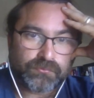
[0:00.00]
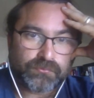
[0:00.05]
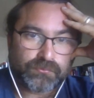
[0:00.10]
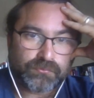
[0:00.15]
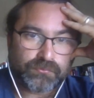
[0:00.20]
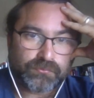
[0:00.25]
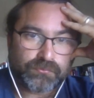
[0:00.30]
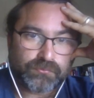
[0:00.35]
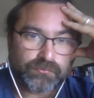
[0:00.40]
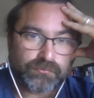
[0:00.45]

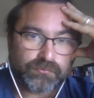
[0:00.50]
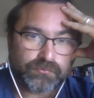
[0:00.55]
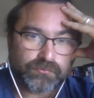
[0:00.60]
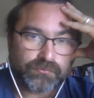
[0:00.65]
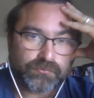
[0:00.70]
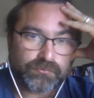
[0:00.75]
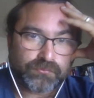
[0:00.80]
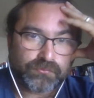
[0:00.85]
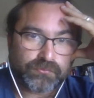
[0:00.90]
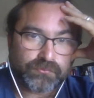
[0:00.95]

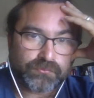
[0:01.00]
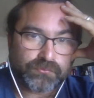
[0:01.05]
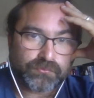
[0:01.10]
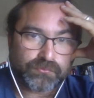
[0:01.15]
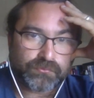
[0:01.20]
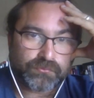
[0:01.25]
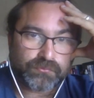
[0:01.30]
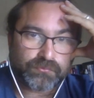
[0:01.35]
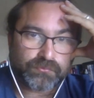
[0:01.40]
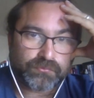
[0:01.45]

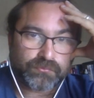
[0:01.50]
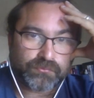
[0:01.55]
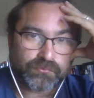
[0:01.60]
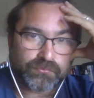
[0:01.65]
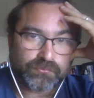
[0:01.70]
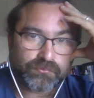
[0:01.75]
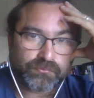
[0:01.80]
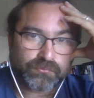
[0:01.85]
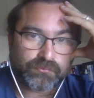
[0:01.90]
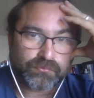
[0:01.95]

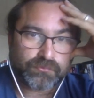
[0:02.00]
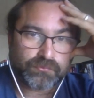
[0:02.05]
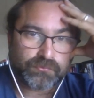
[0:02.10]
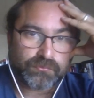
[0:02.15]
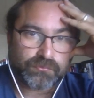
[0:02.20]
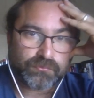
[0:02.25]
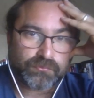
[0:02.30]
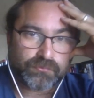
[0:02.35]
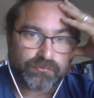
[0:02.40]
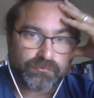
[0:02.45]

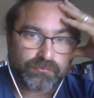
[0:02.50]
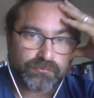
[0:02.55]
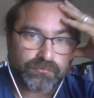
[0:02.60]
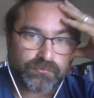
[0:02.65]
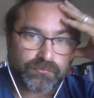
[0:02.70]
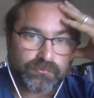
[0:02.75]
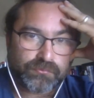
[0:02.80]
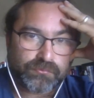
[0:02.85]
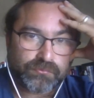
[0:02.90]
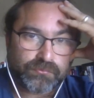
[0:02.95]
[no speech]